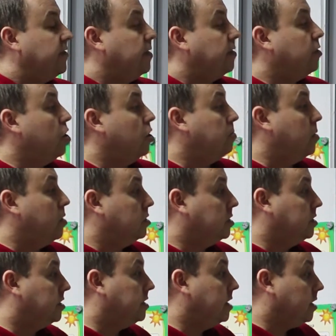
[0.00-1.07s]
for the third
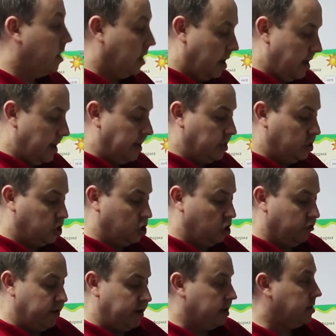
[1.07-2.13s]
person singular, he, she
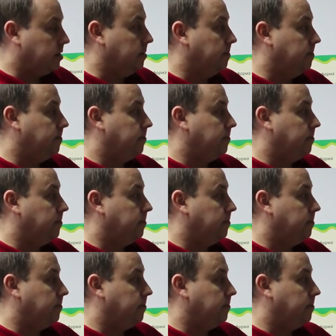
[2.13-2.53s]
or it,